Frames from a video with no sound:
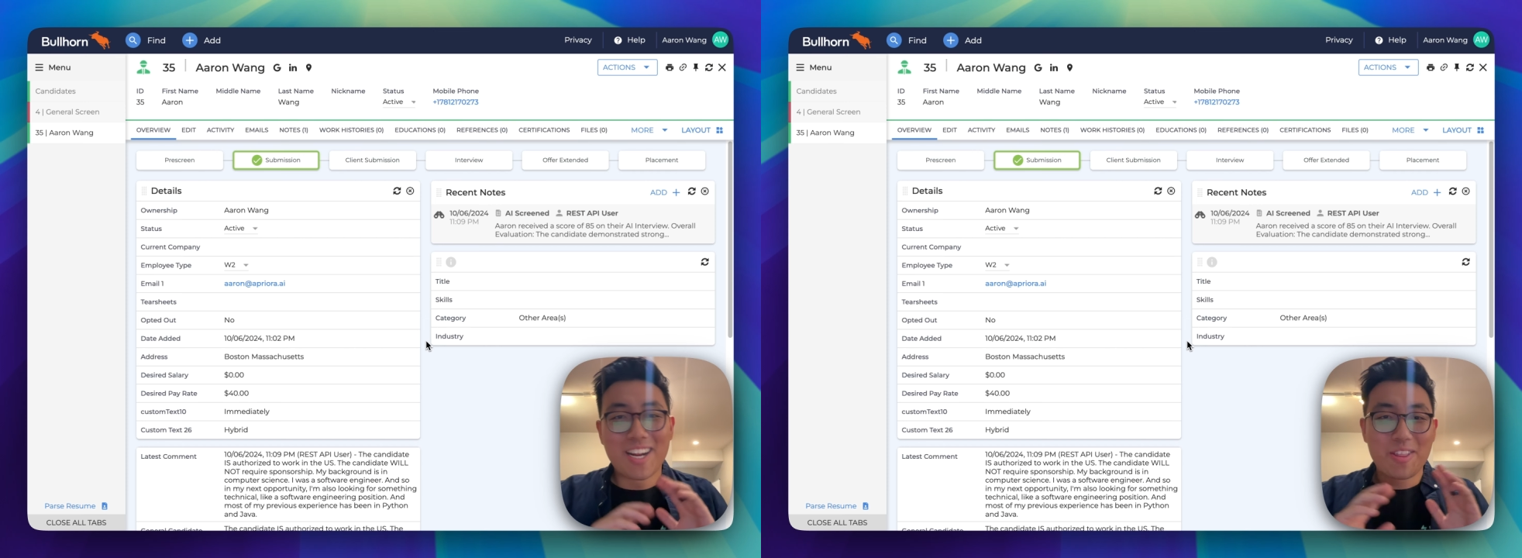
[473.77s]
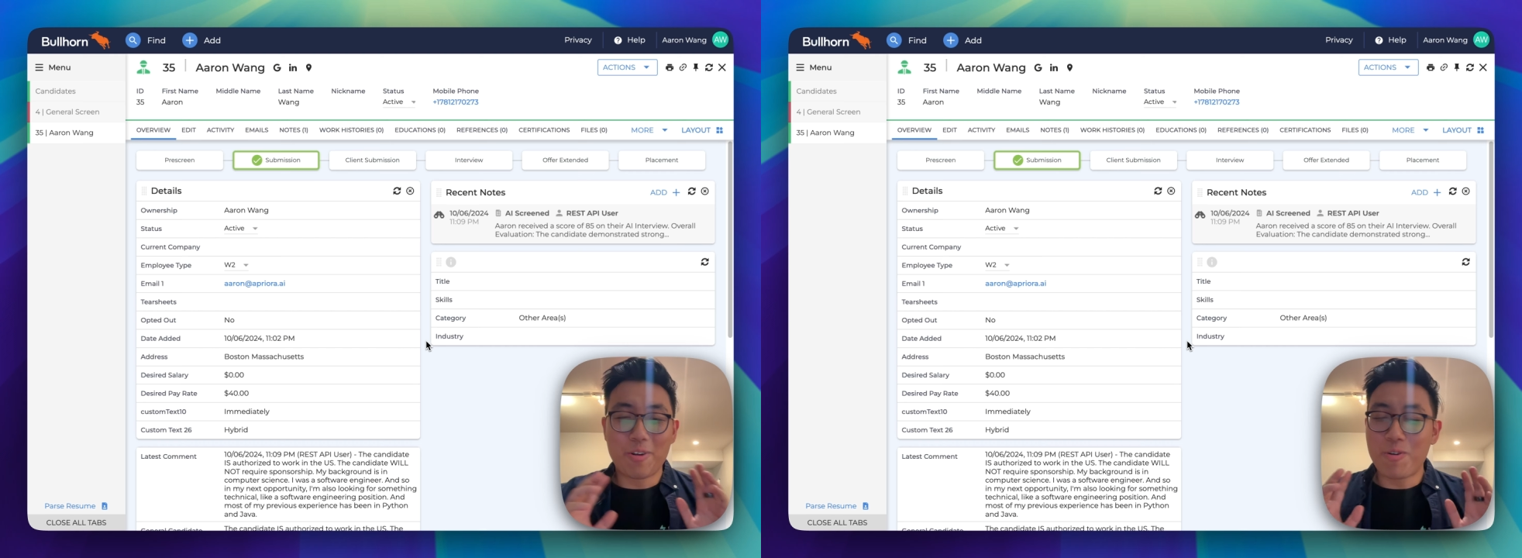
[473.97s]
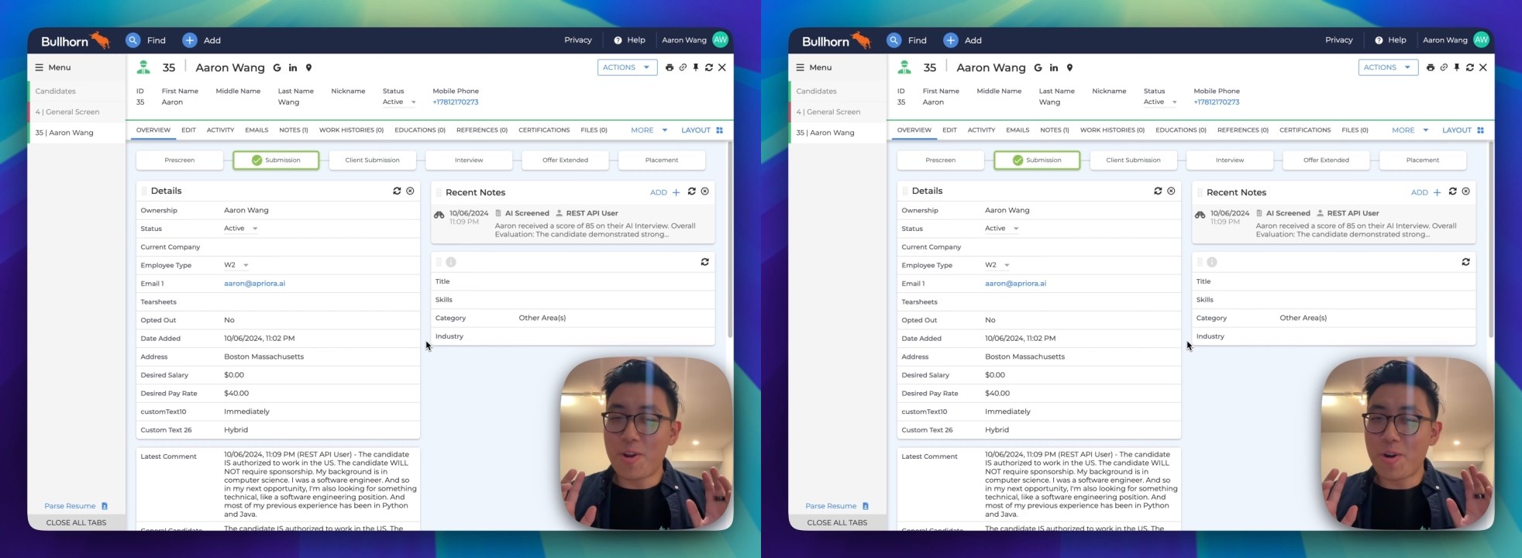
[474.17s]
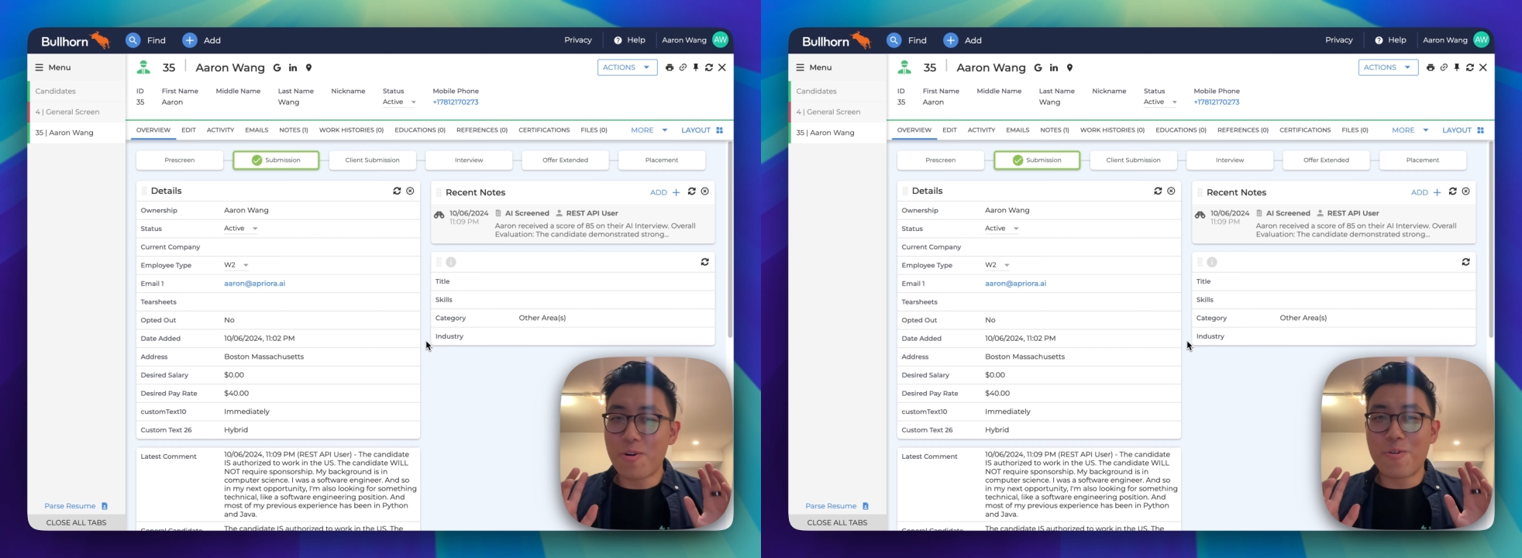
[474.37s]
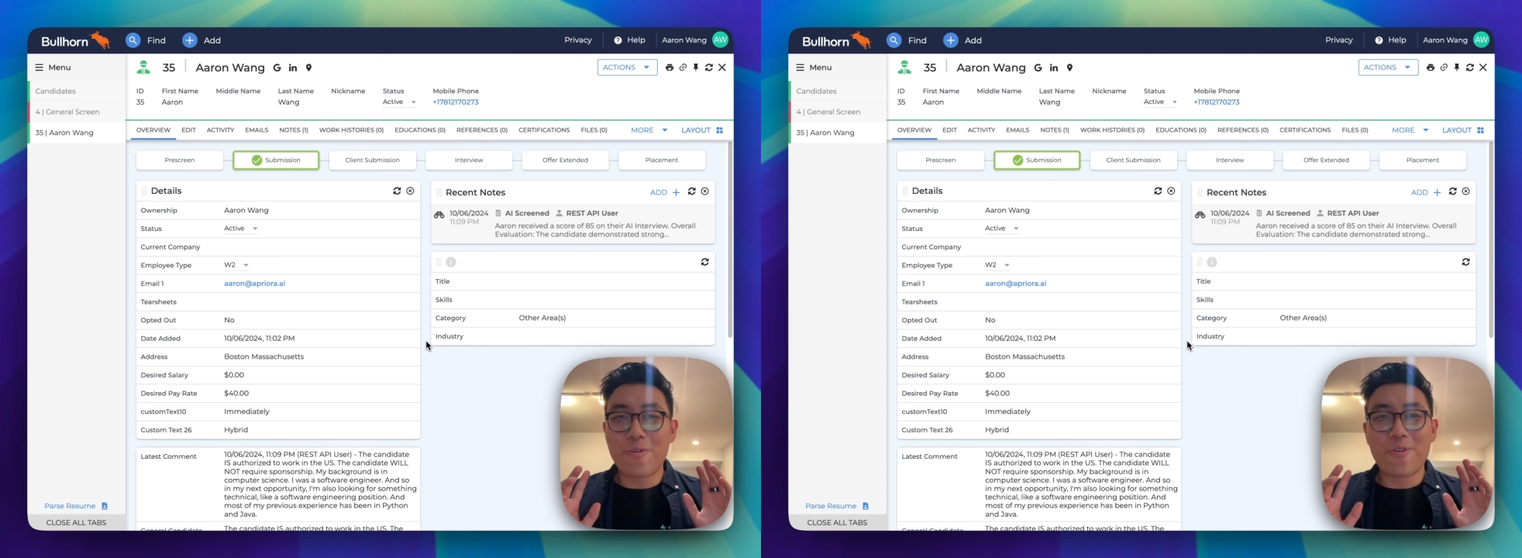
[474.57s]
there were
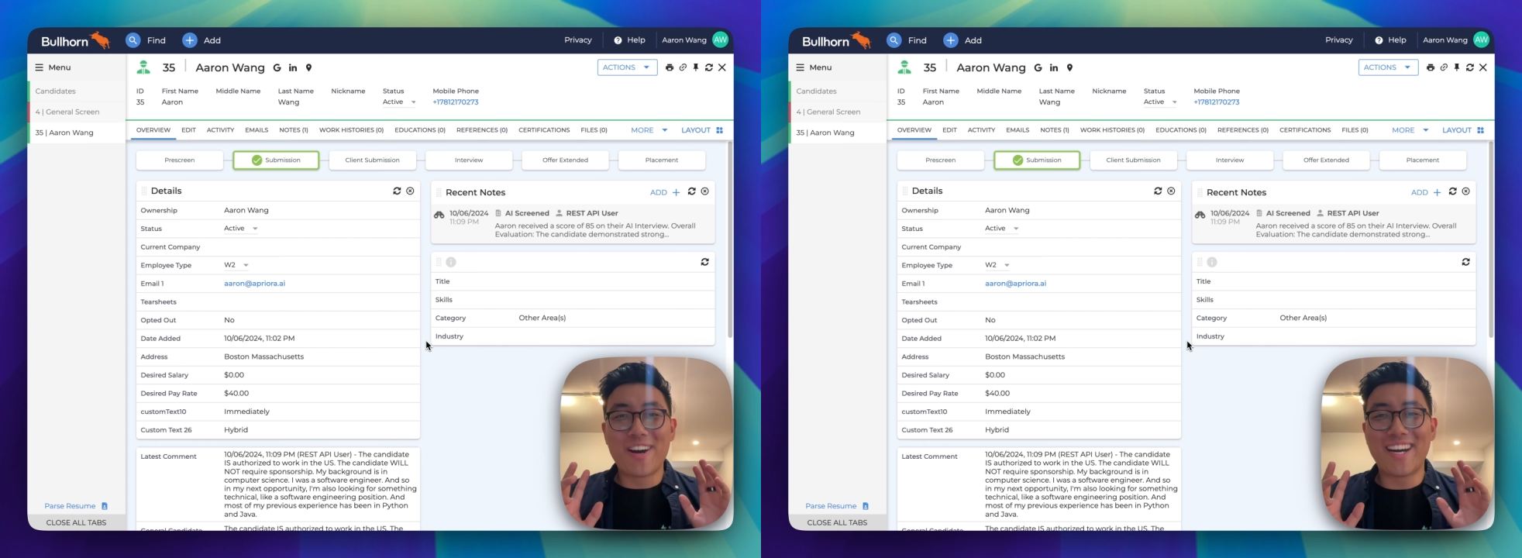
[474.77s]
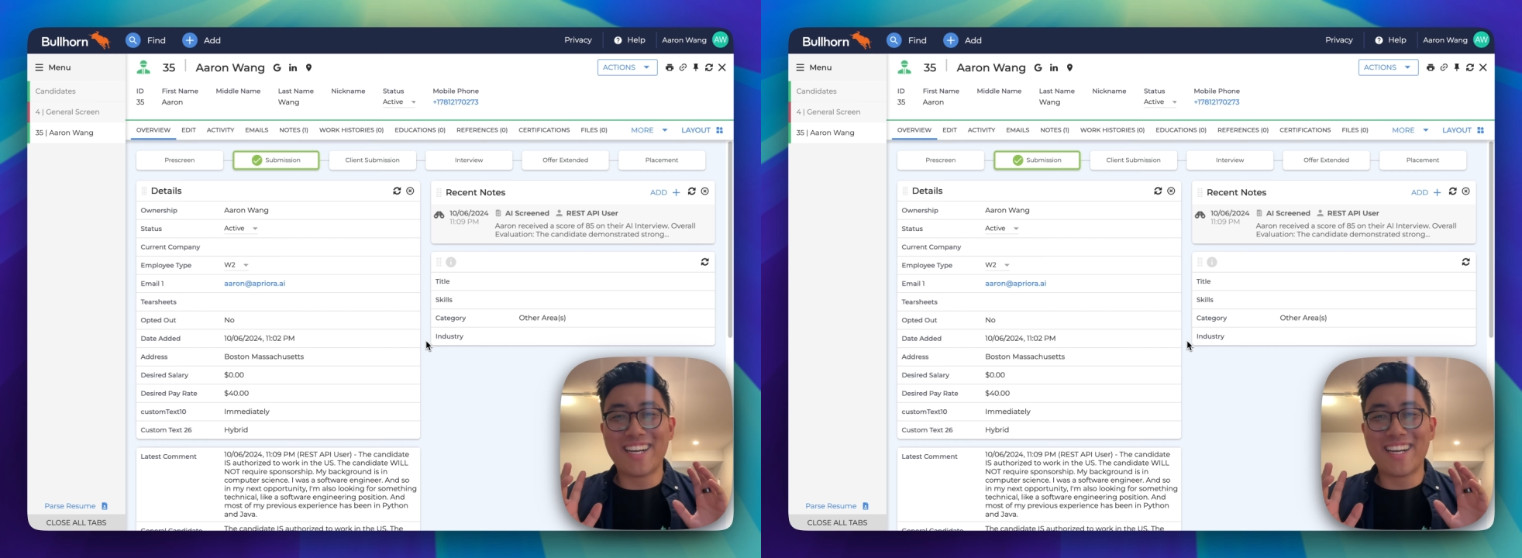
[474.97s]
no